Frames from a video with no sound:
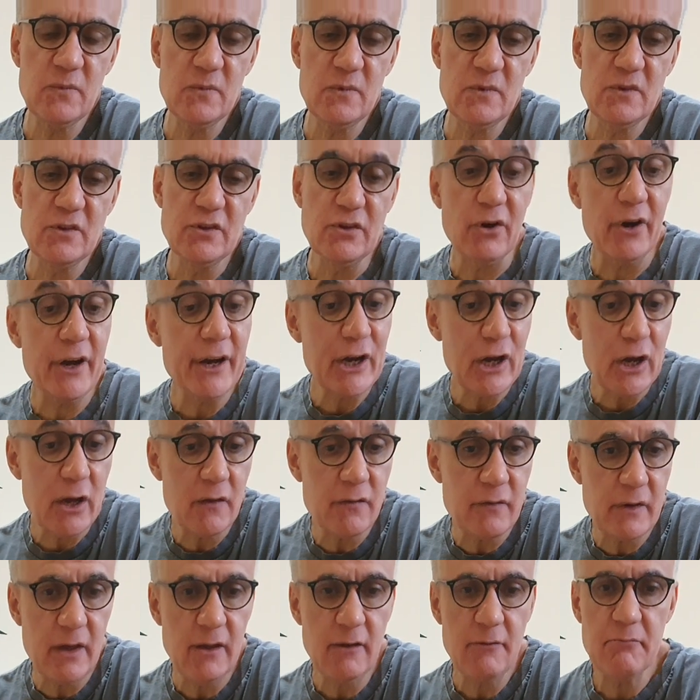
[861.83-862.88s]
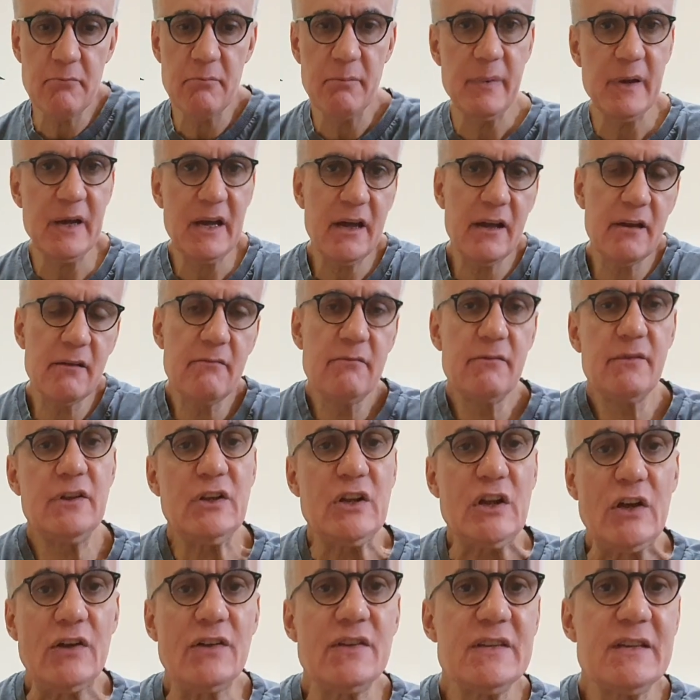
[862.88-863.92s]
dying over, but
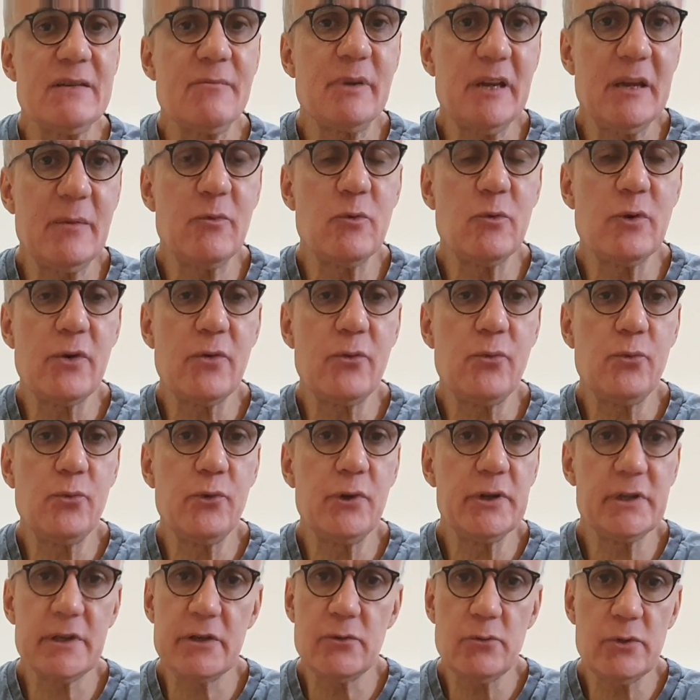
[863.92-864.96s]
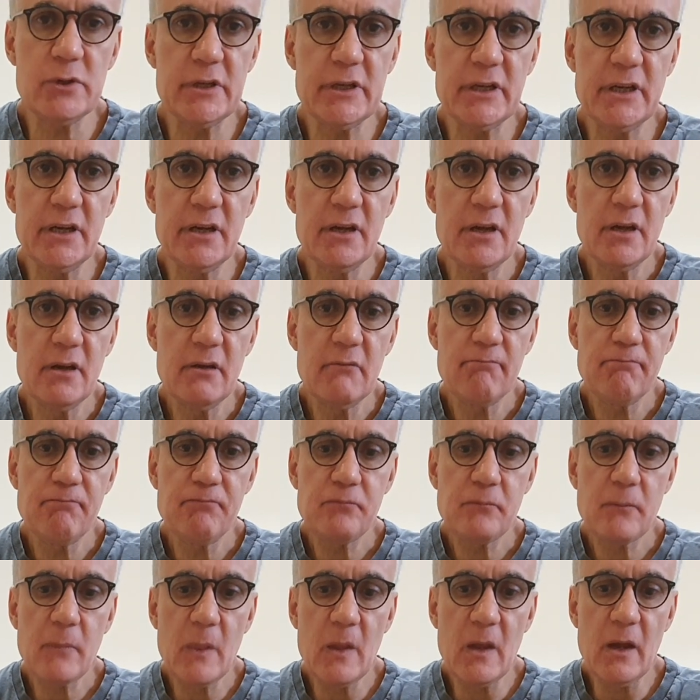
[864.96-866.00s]
some people are really
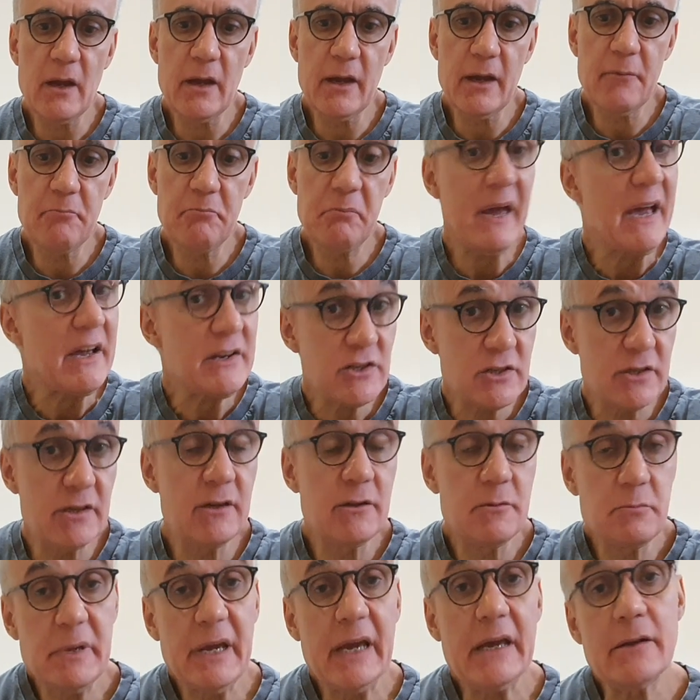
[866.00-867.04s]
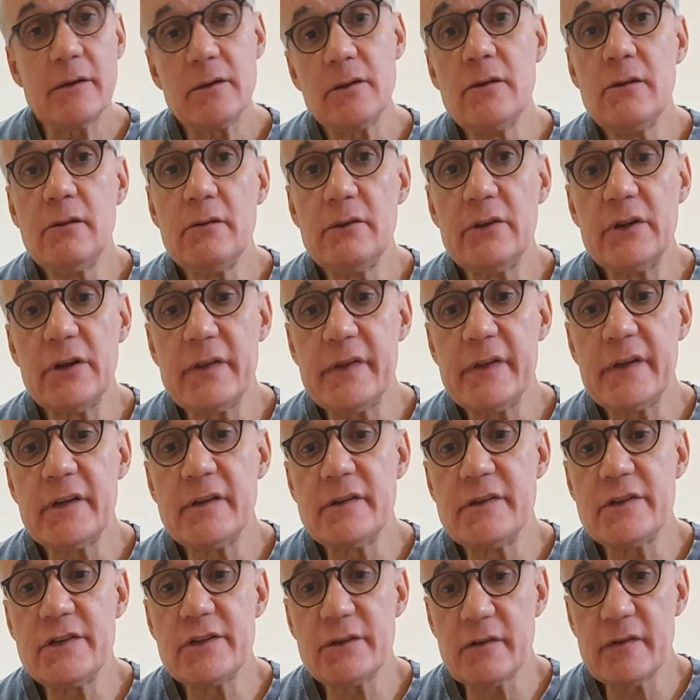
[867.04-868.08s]
passionate about the
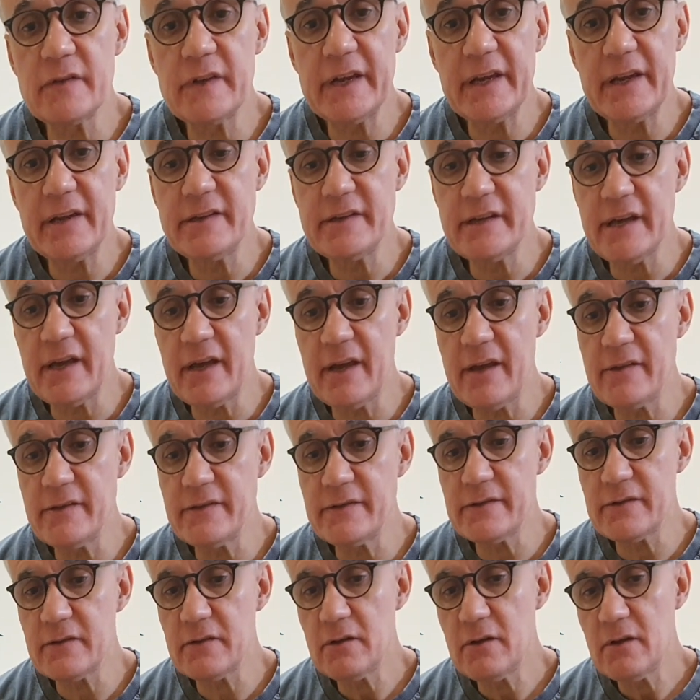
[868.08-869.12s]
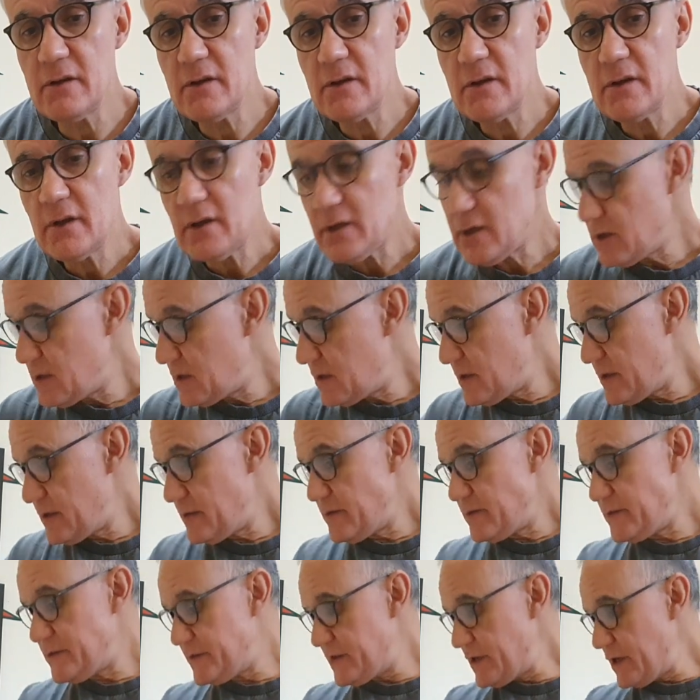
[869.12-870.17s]
condition of their guitars.
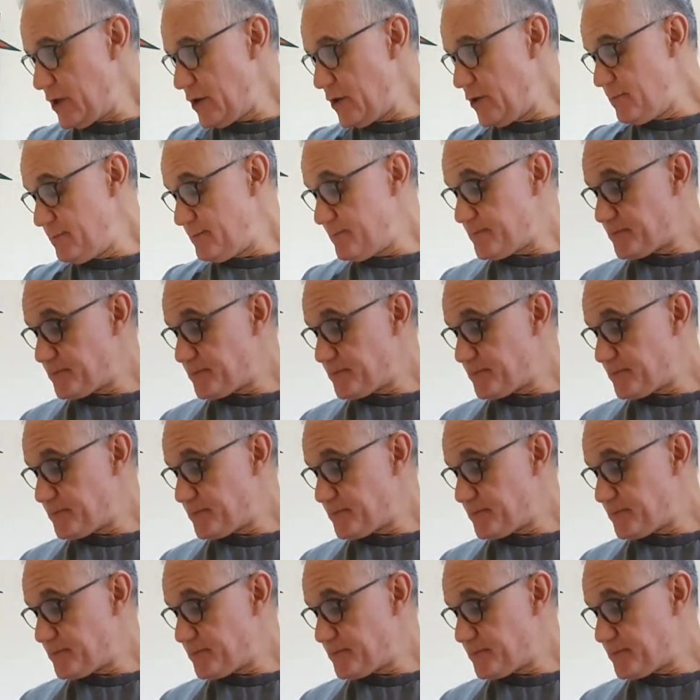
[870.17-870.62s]
So